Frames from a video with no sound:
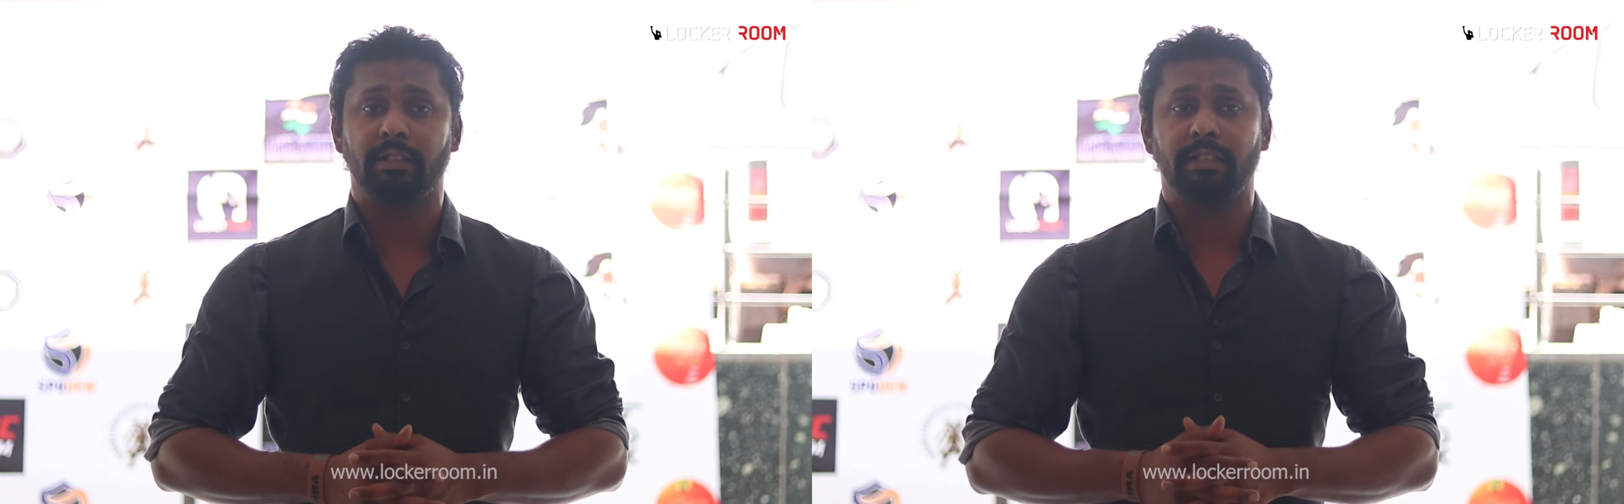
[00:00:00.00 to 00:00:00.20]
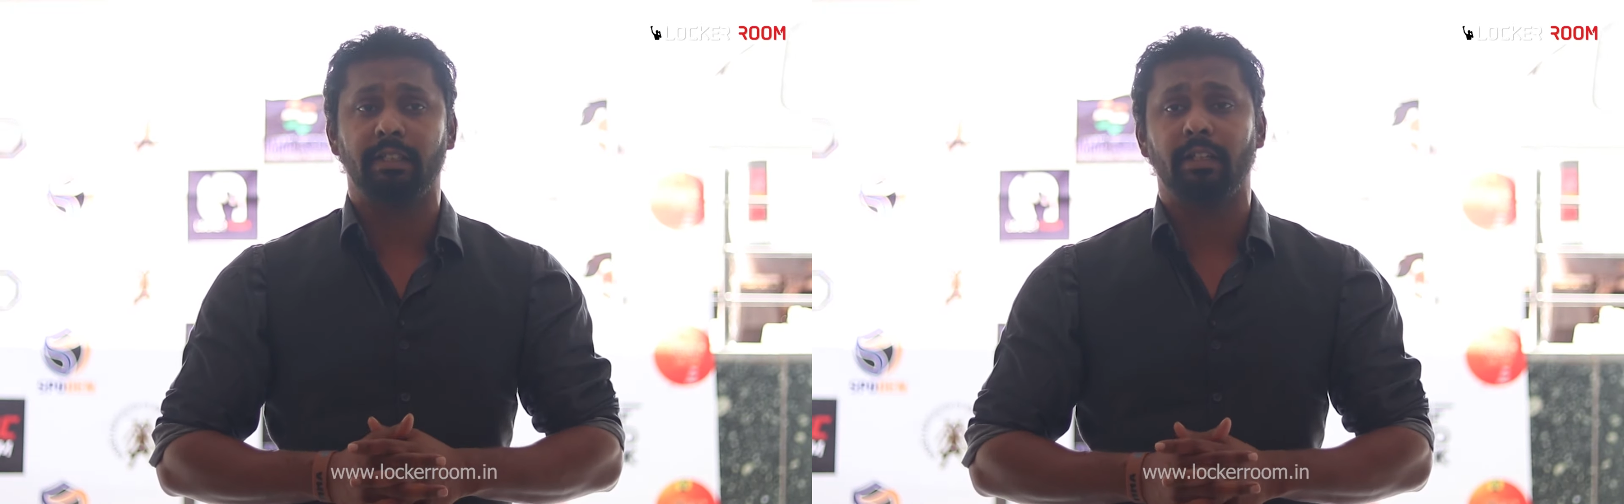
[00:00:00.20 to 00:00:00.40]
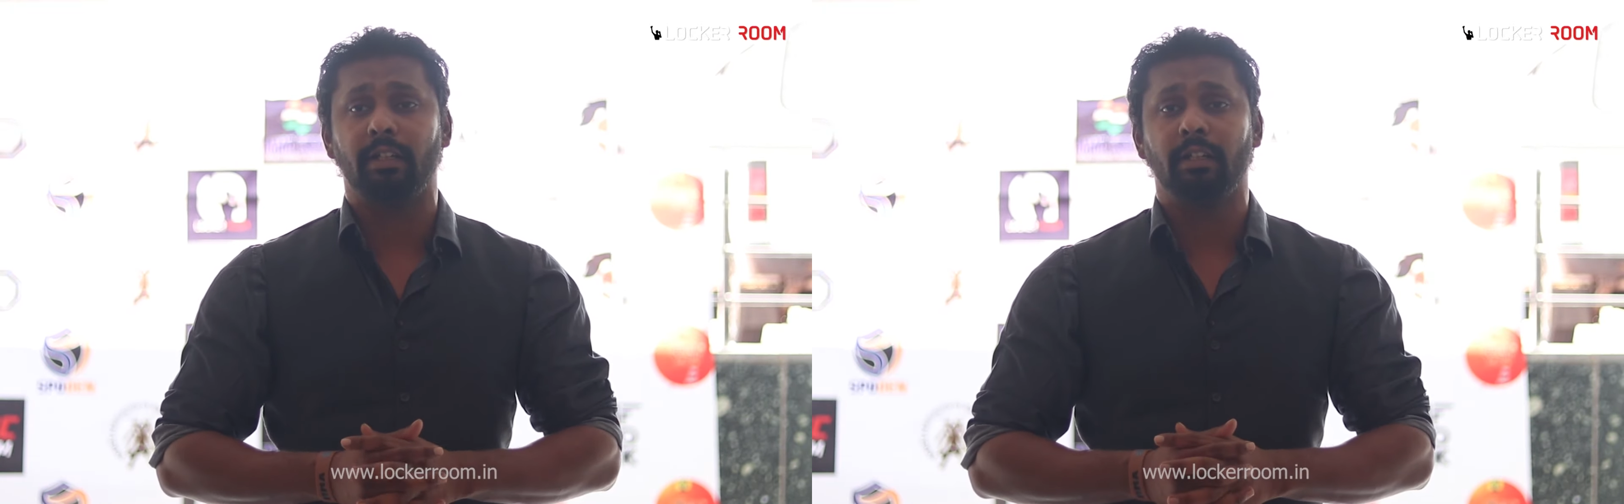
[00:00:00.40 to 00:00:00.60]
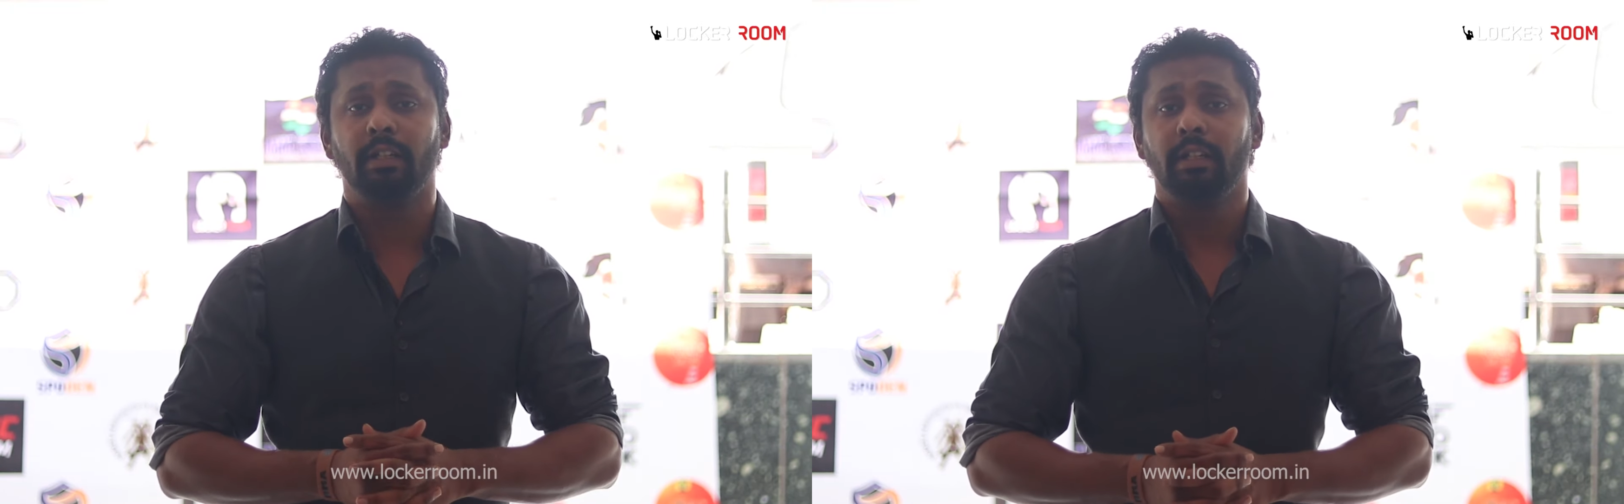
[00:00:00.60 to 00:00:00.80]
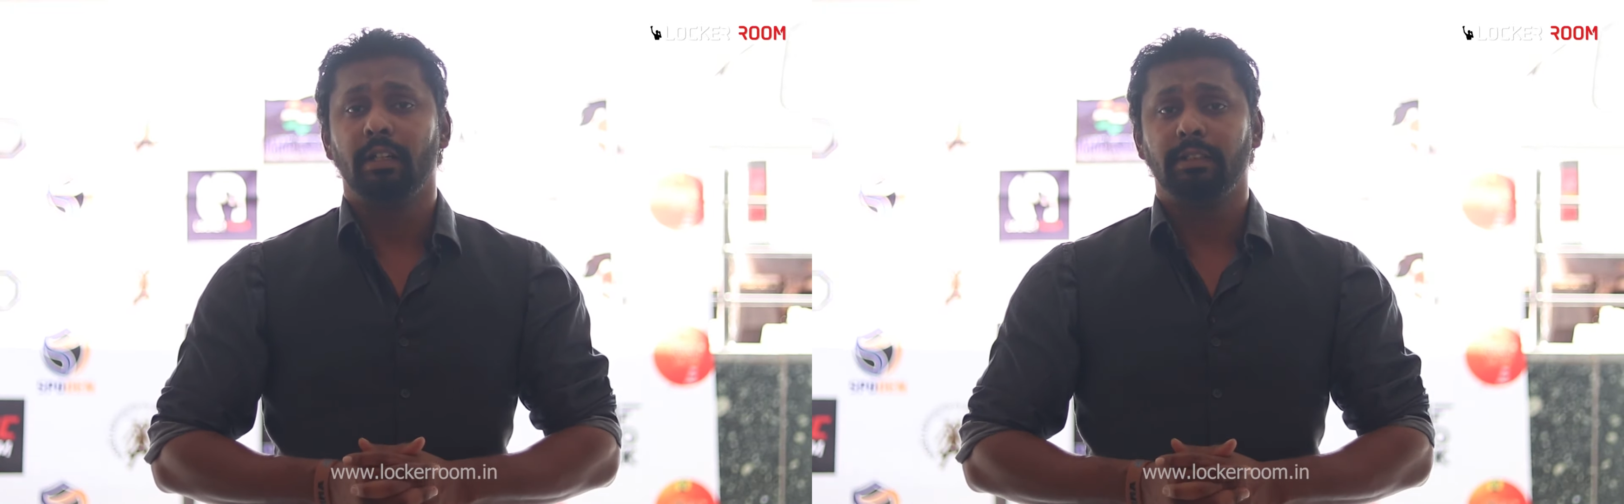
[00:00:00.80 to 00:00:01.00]
and senior
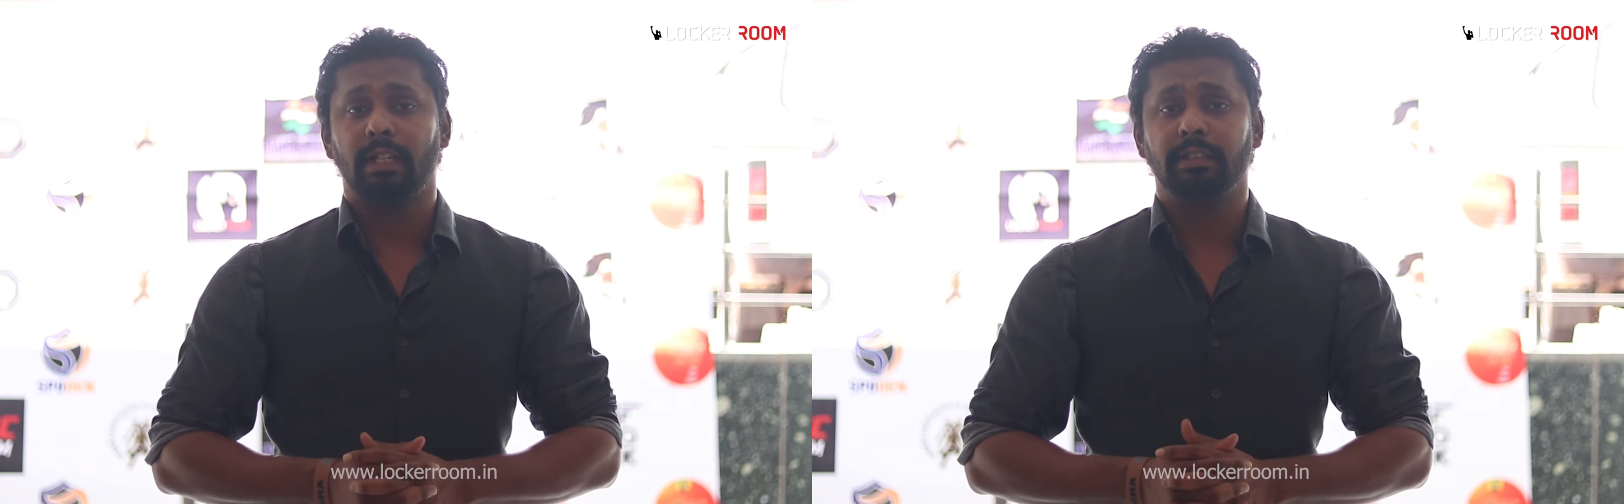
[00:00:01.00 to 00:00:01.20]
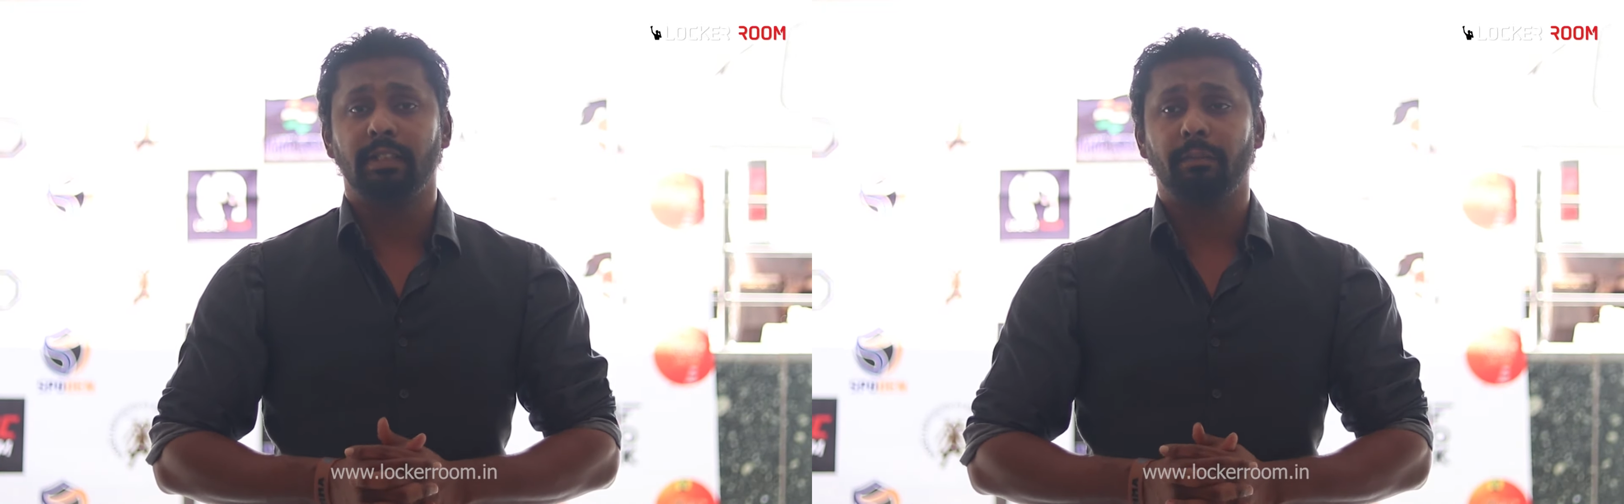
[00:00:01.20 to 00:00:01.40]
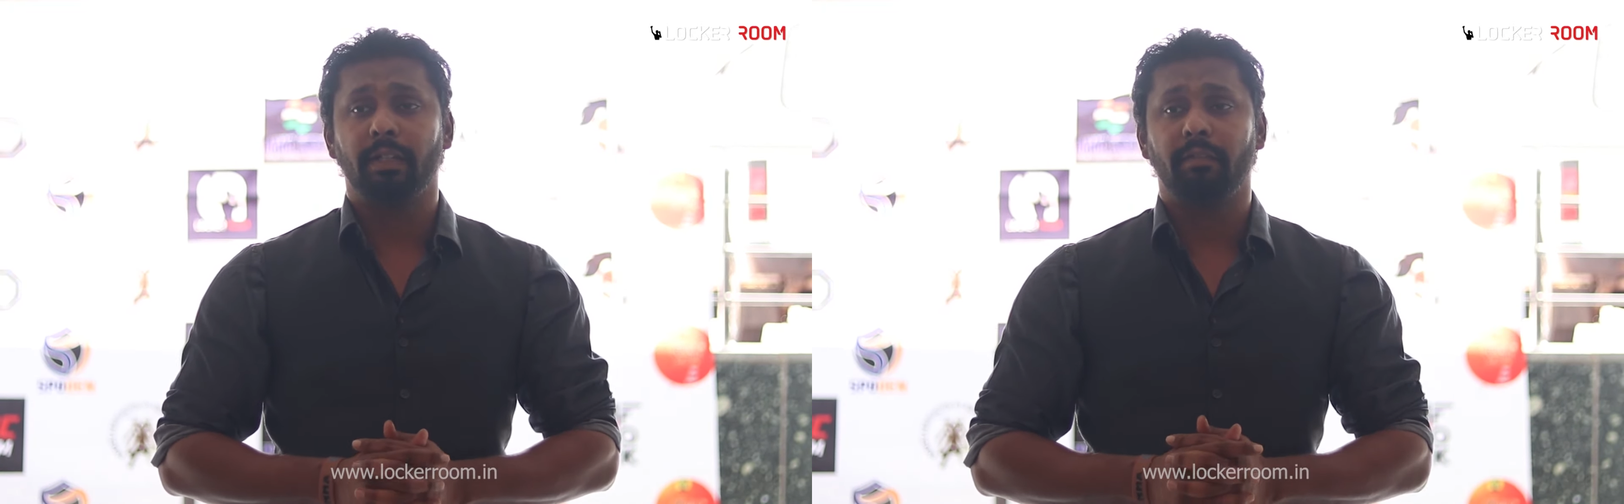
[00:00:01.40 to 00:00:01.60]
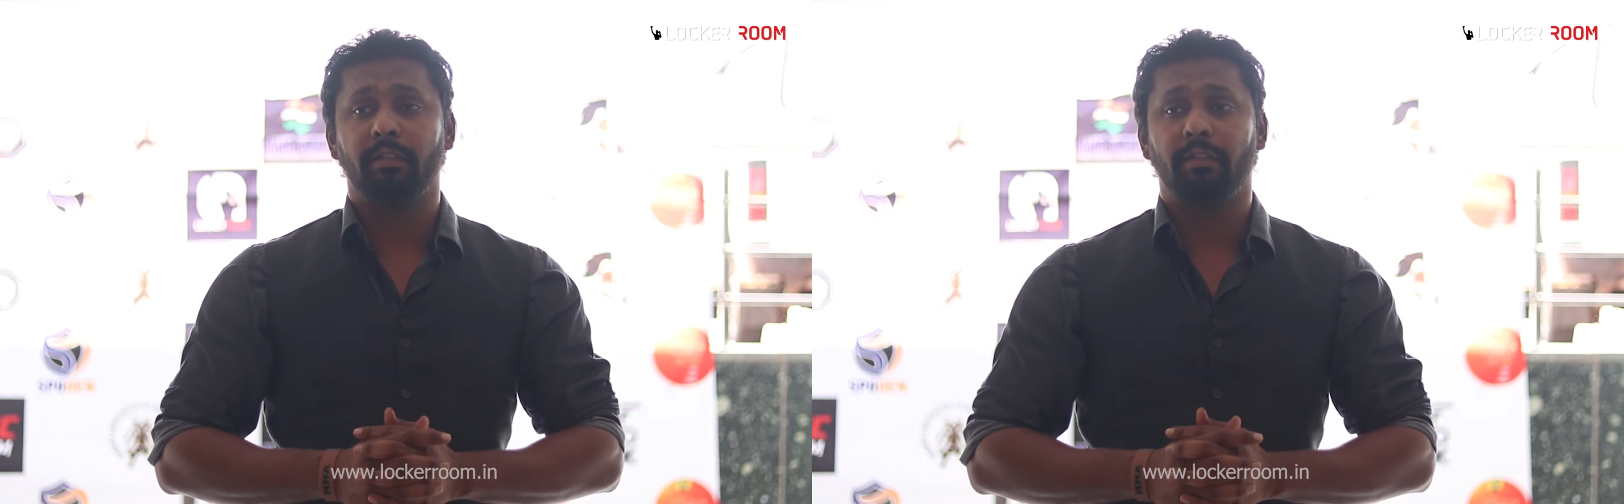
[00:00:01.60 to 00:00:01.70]
judges up there.